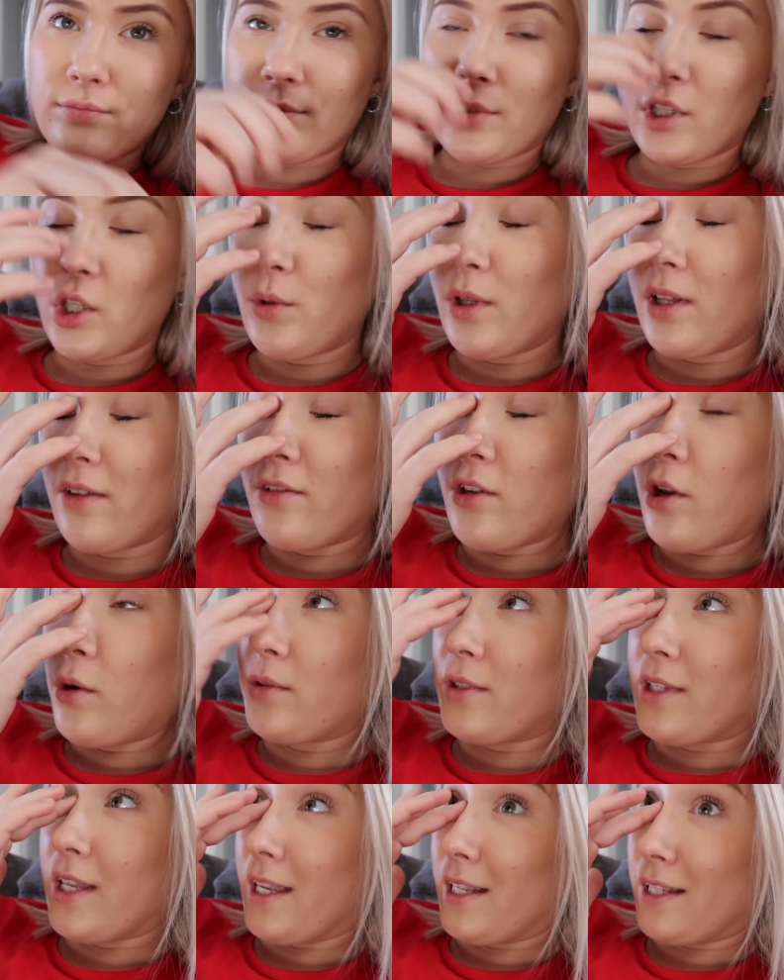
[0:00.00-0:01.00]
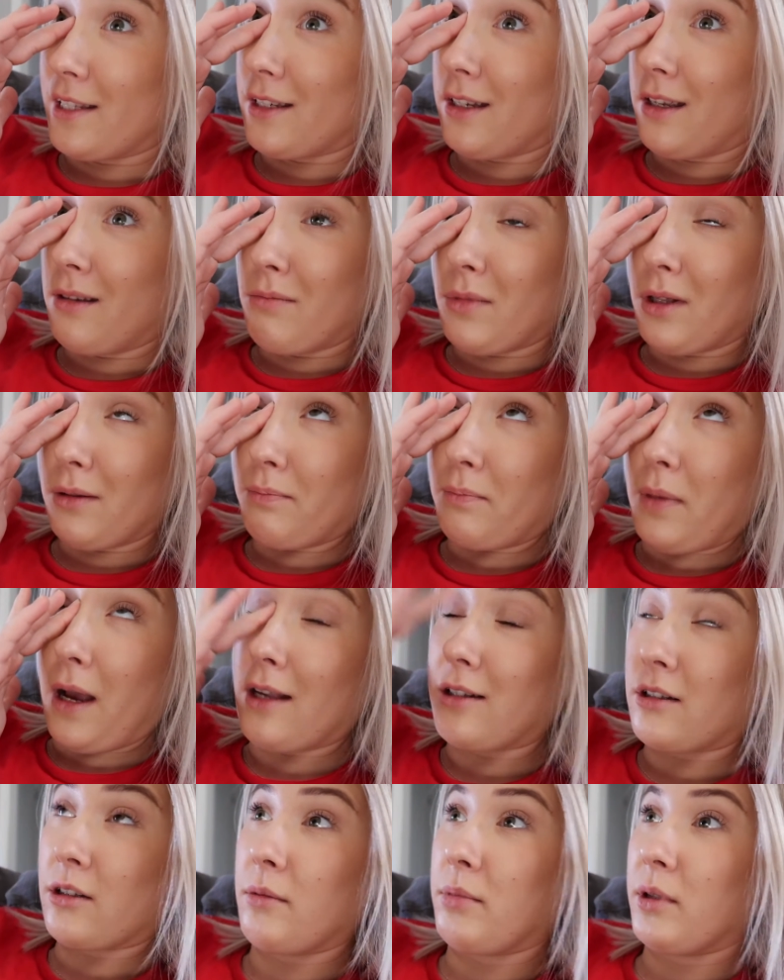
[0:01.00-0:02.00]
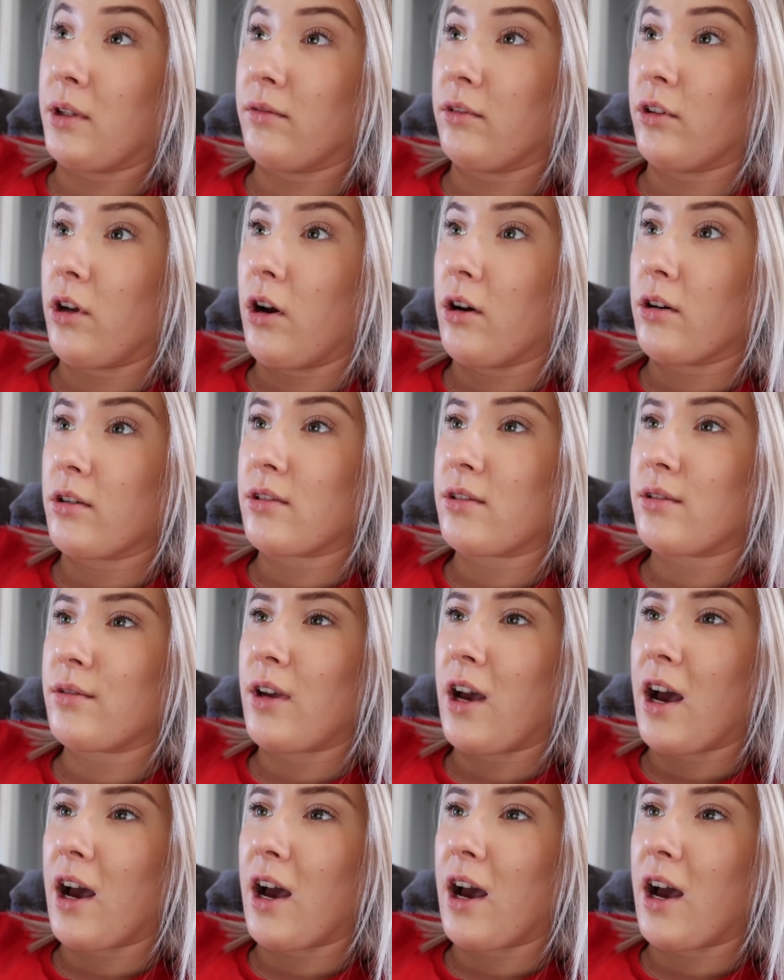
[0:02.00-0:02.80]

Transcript: you will have noticed in my past couple of vlogs,